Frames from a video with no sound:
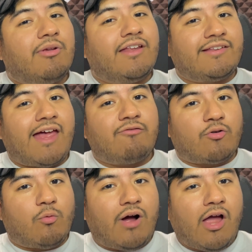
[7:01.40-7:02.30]
has had
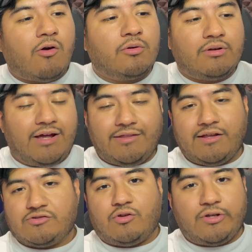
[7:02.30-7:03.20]
for a while, I think
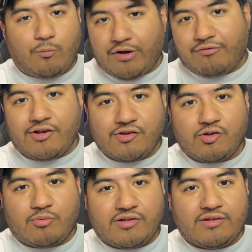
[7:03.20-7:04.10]
it's only a win for
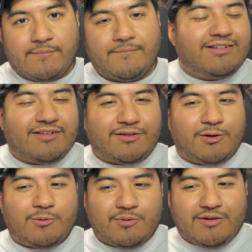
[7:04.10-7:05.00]
consumers.
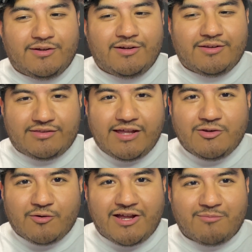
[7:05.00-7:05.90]
So thank
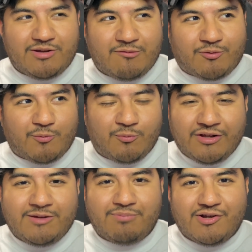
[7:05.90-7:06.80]
you AMD for
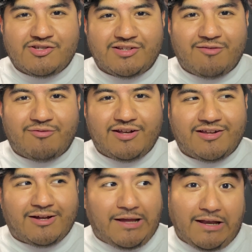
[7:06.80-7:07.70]
really pushing
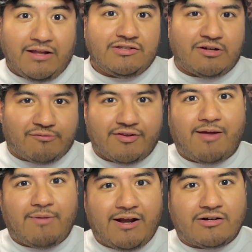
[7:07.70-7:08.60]
NVIDIA and Intel for
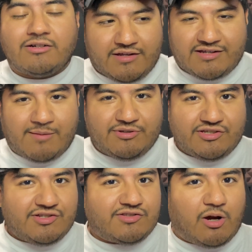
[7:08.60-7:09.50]
that matter.
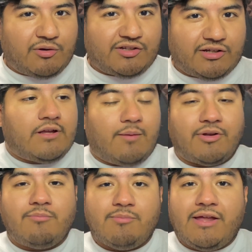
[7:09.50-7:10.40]
Competition is always good. I'm going
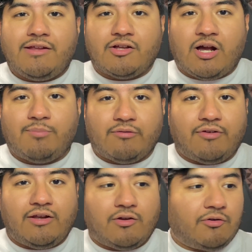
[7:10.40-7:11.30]
to be making a couple of
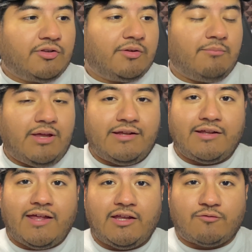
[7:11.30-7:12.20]
videos making a
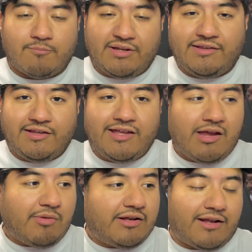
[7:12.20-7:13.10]
case for PC
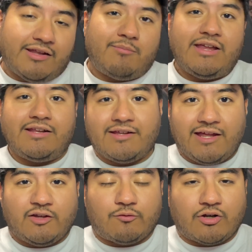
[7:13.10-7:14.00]
gaming and then making a
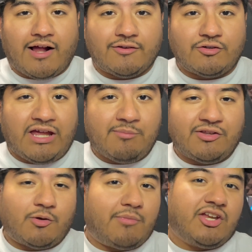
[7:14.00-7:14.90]
case for console gaming,
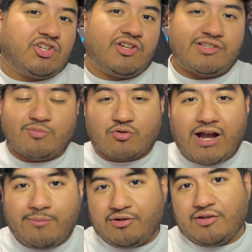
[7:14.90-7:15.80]
so make sure you
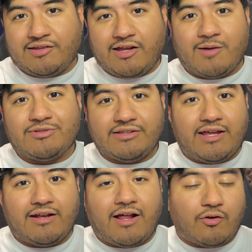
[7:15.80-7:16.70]
subscribe so you stay up to
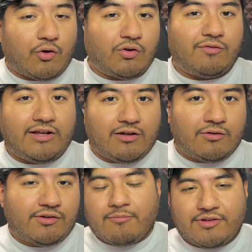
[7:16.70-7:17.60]
date on those
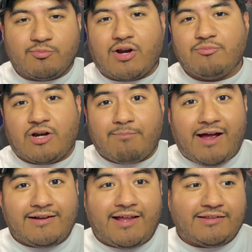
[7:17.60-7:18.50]
videos. Subscribe to our
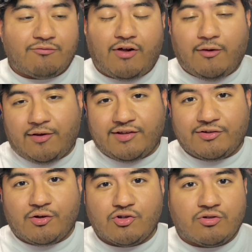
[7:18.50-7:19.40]
podcast and follow us on
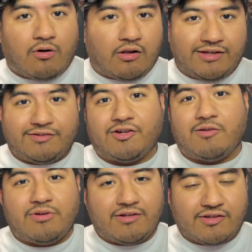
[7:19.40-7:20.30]
social. All links are going
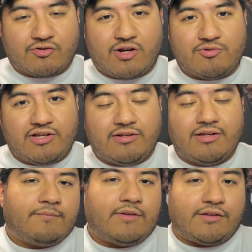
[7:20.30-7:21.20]
to be in the description.
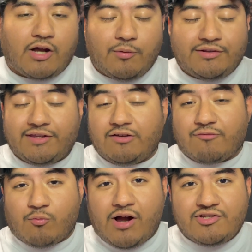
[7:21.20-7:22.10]
As always, thank you
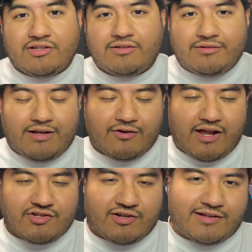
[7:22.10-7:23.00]
for watching and I'll
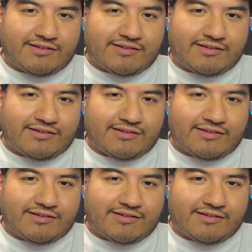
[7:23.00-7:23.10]
catch you next